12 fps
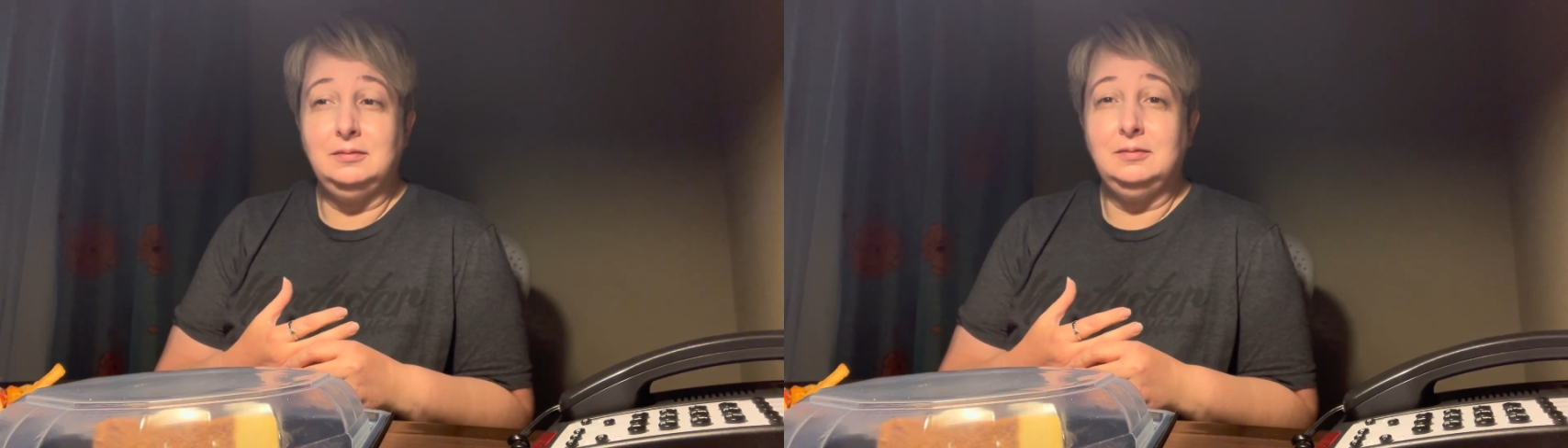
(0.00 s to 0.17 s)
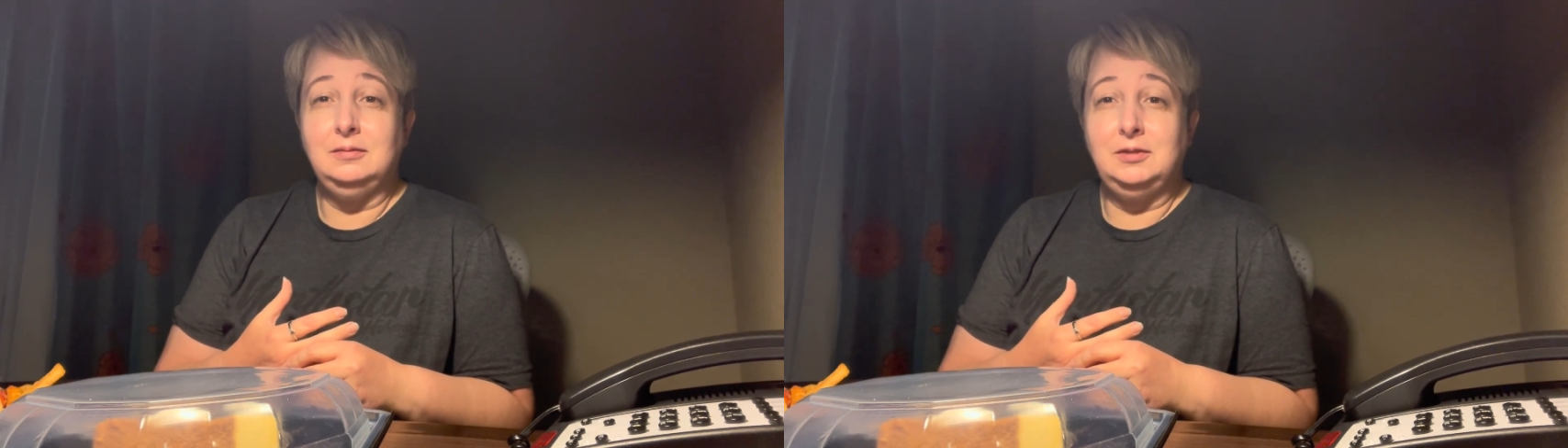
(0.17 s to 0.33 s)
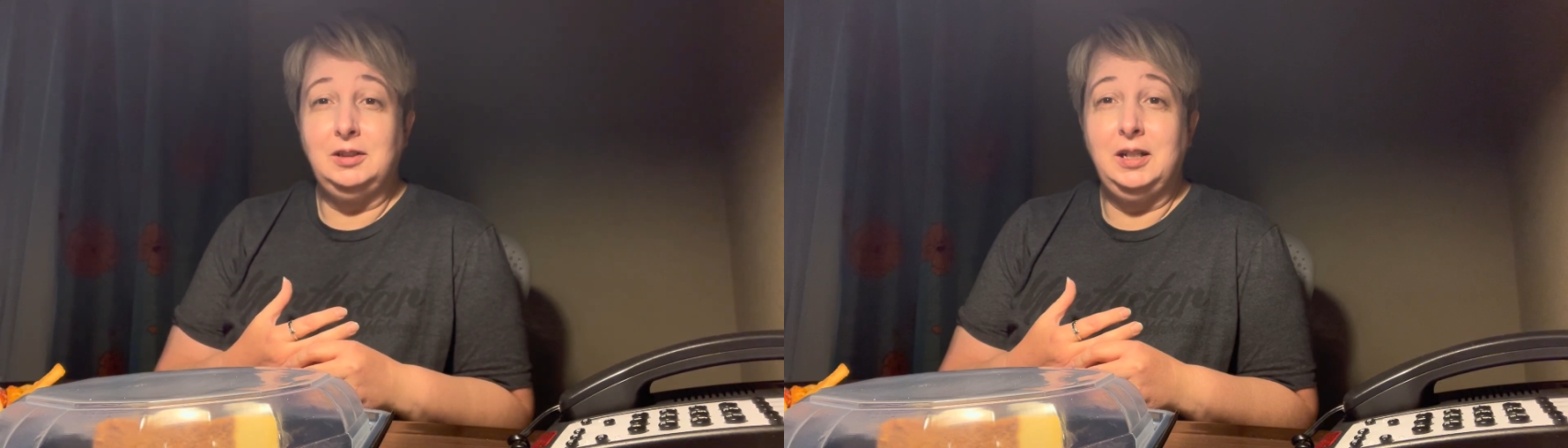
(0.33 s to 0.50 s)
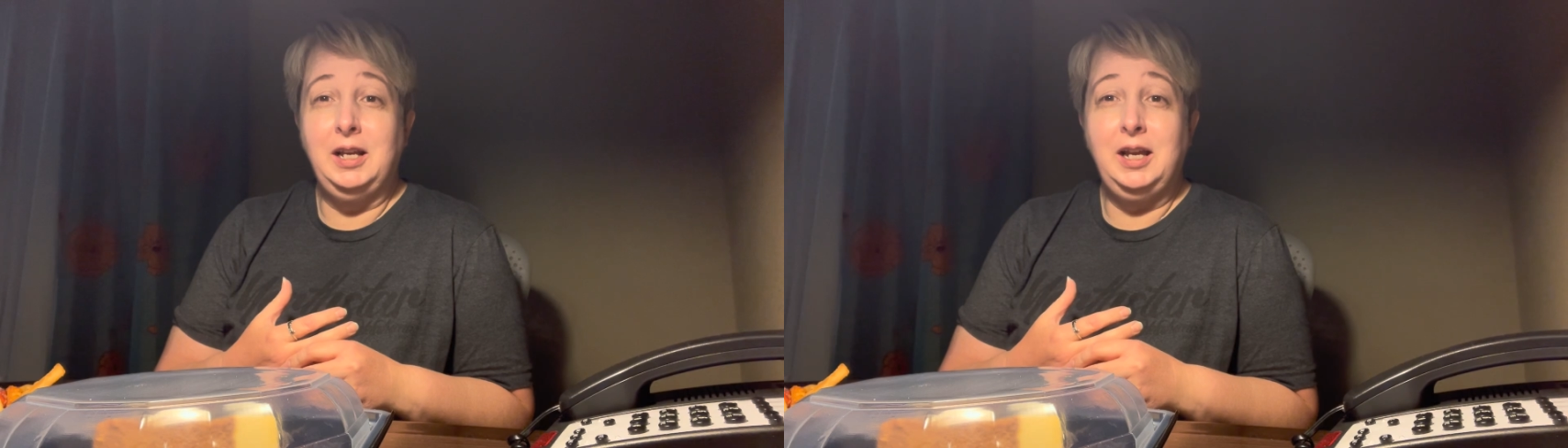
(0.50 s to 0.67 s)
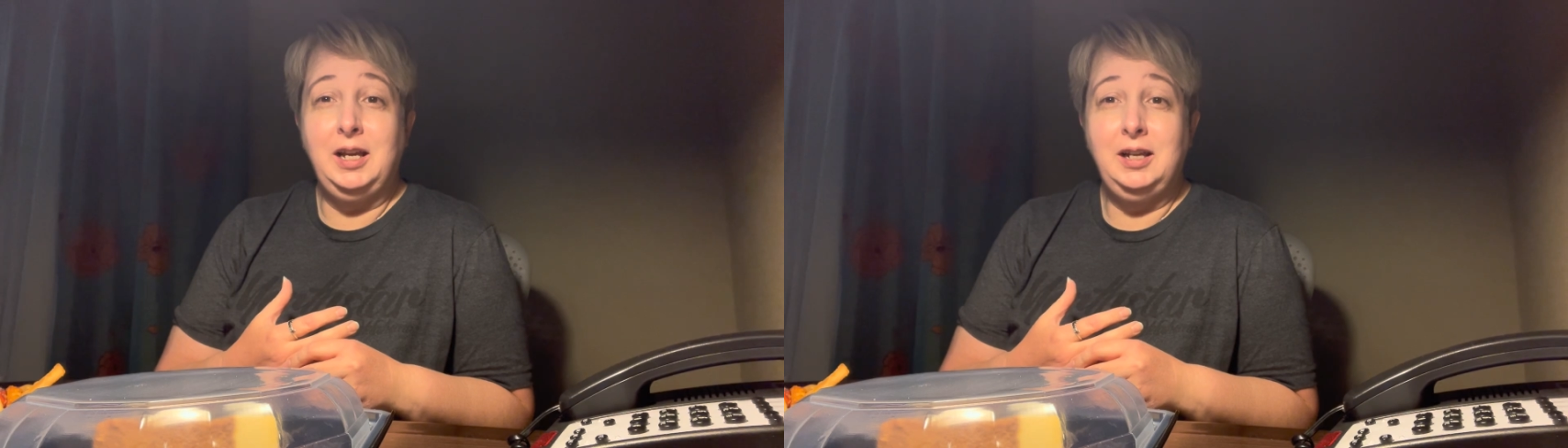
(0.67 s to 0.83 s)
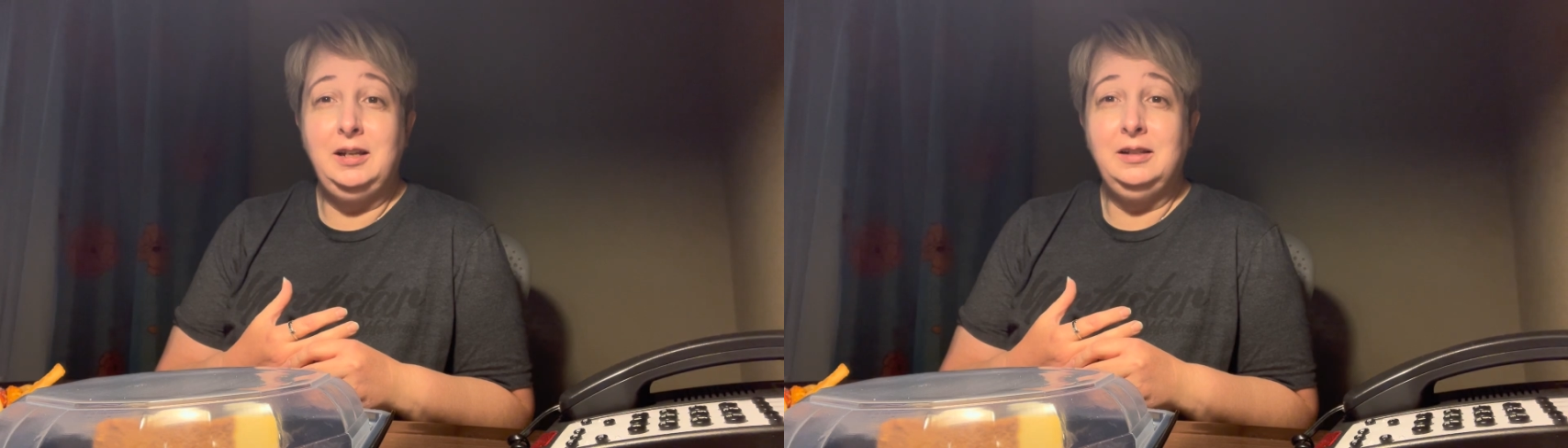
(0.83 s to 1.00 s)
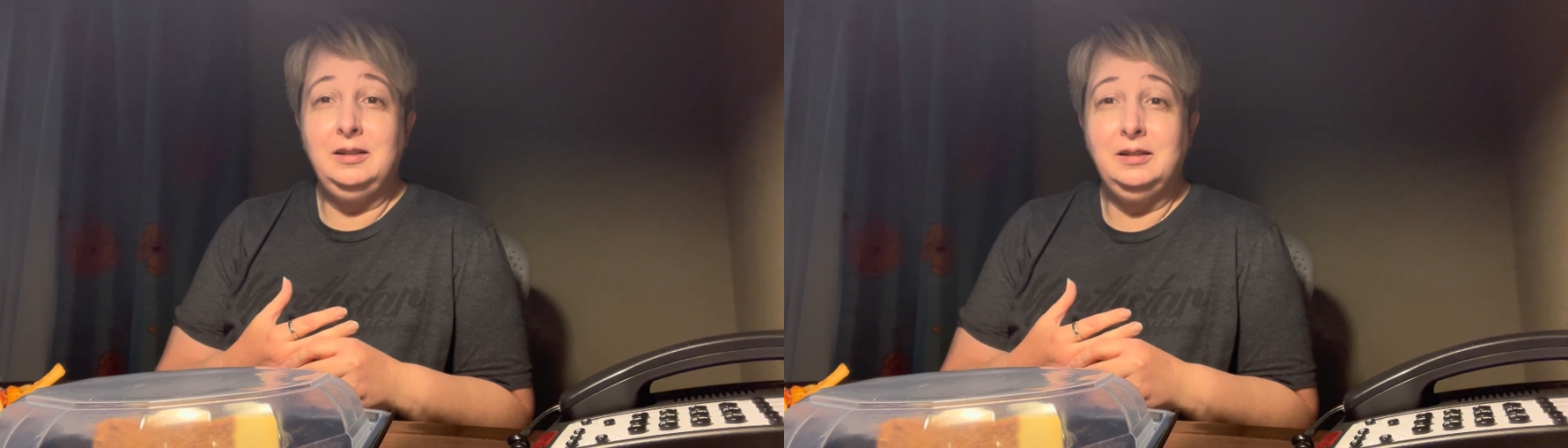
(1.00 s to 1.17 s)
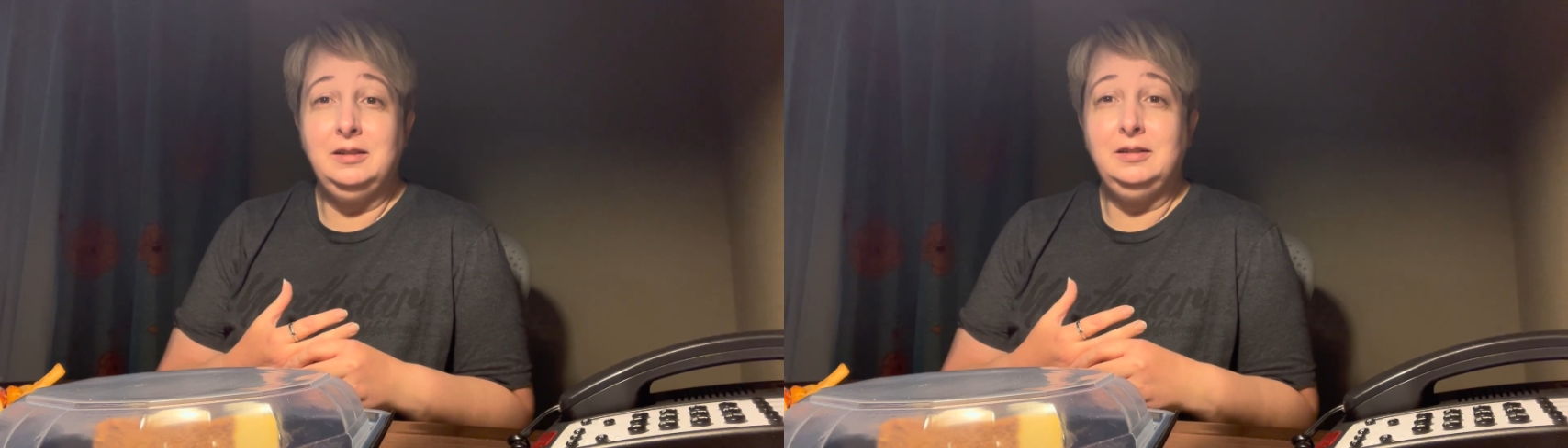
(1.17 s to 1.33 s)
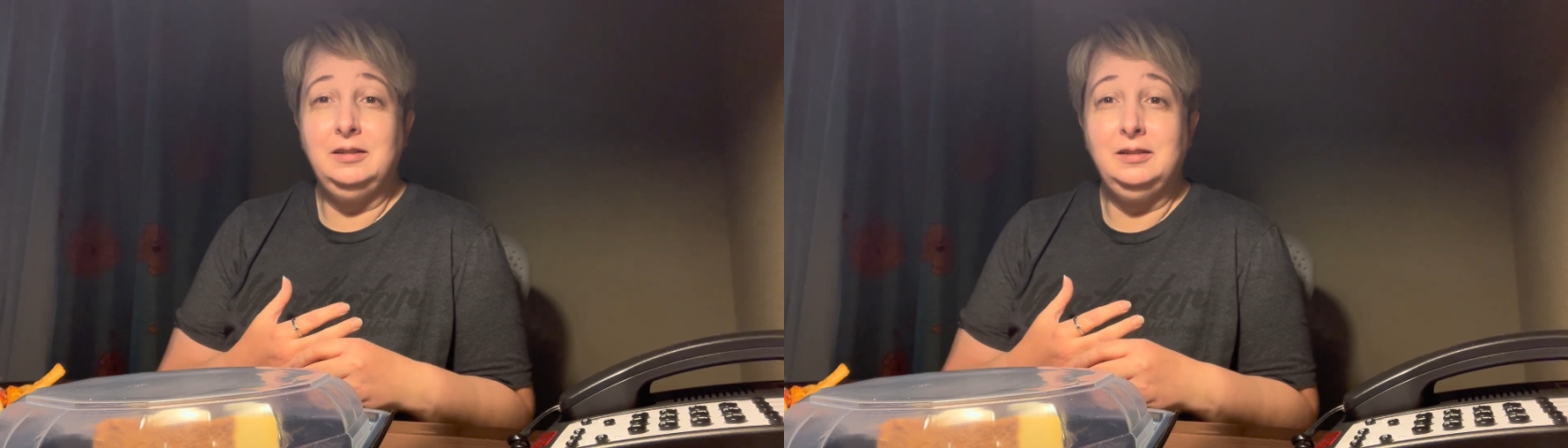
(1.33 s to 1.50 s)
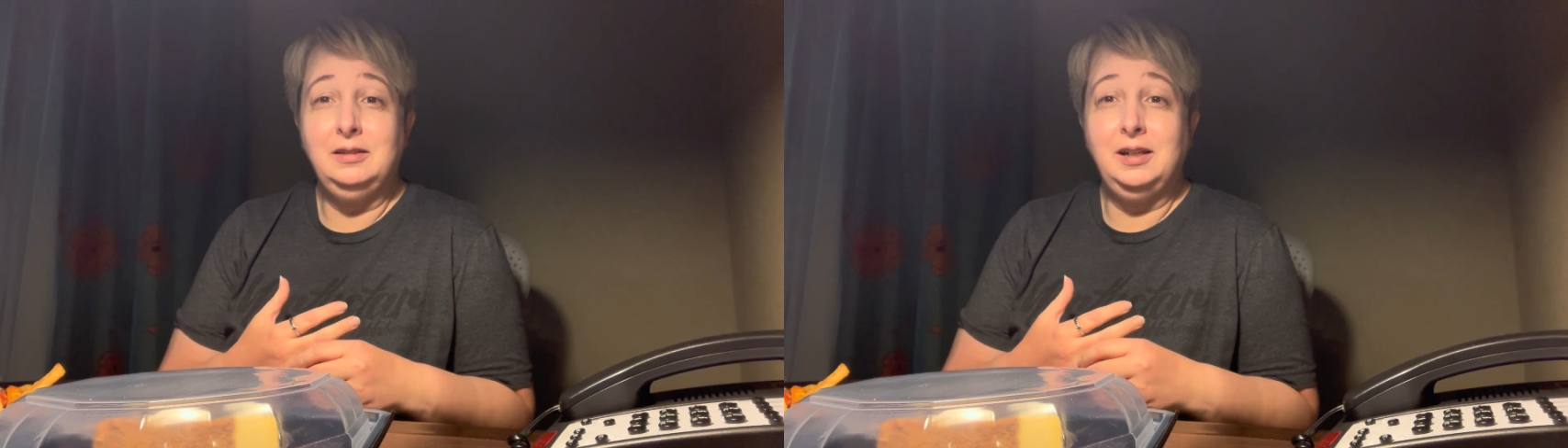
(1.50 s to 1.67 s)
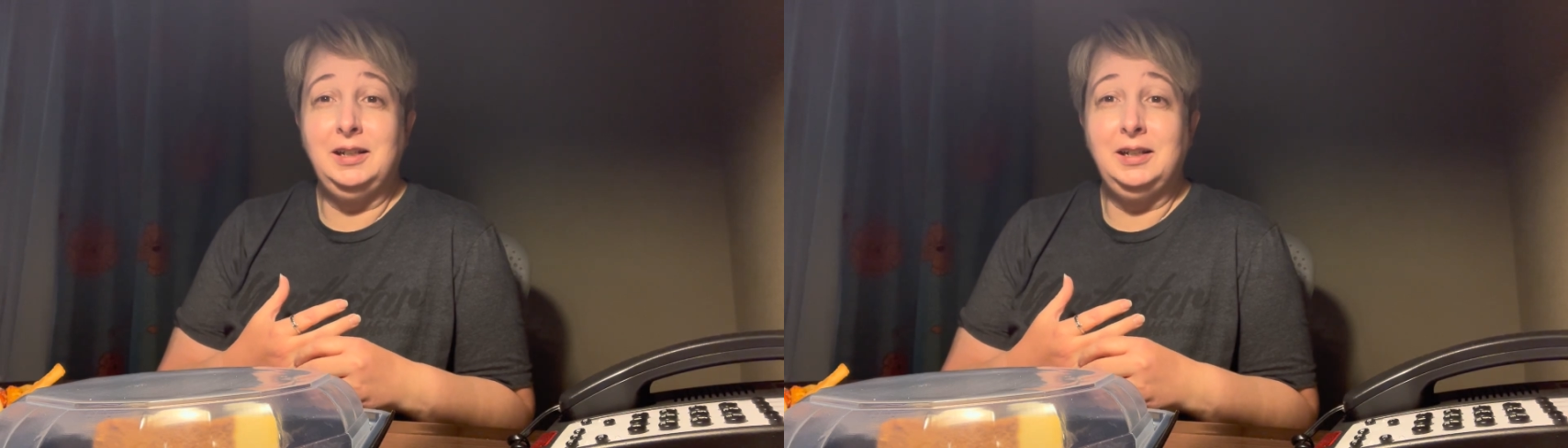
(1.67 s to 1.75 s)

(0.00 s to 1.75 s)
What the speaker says: today I